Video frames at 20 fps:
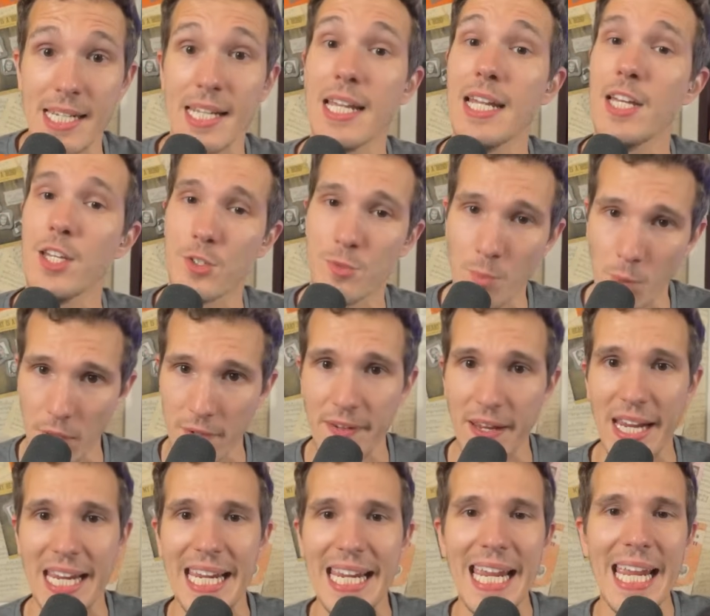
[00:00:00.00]
It is more of a
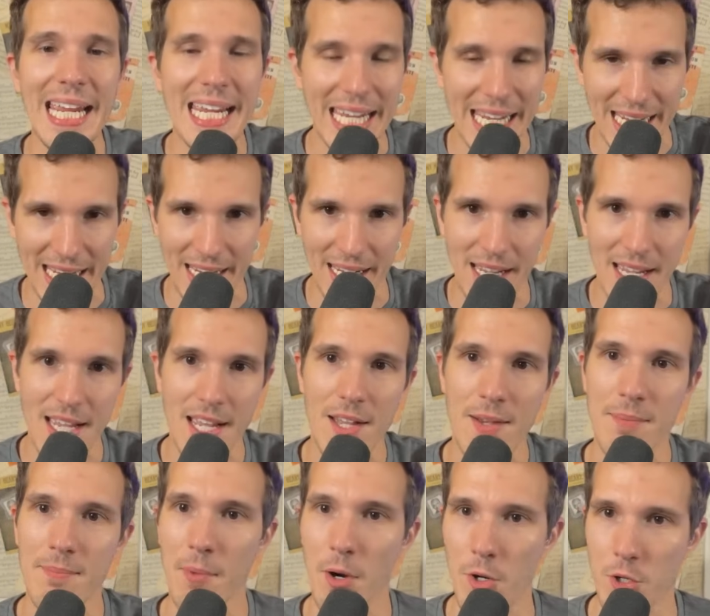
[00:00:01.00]
kicking
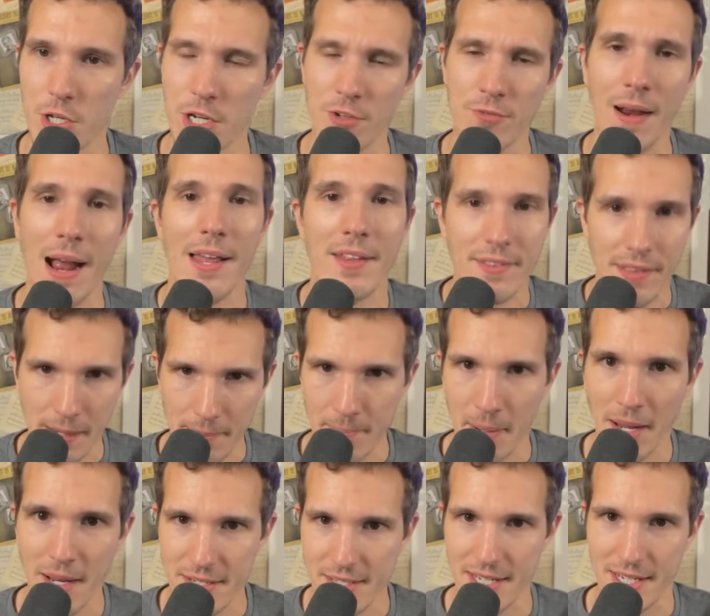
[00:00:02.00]
motion rather than
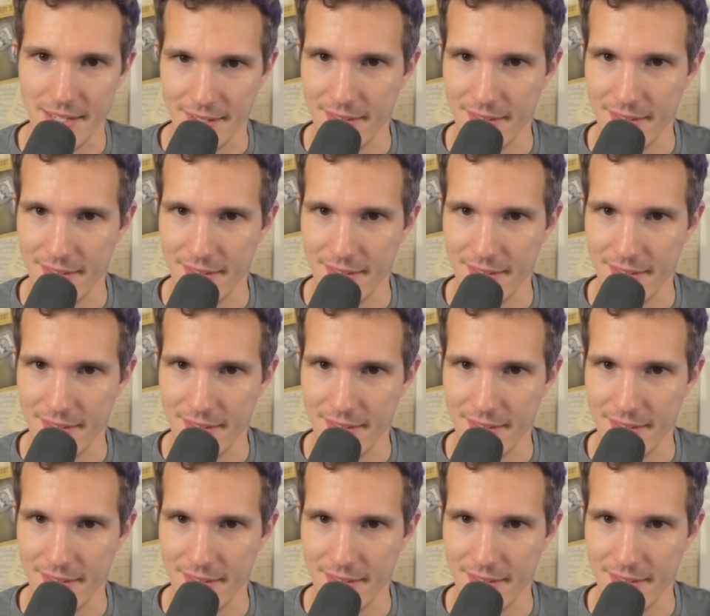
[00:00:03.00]
punting.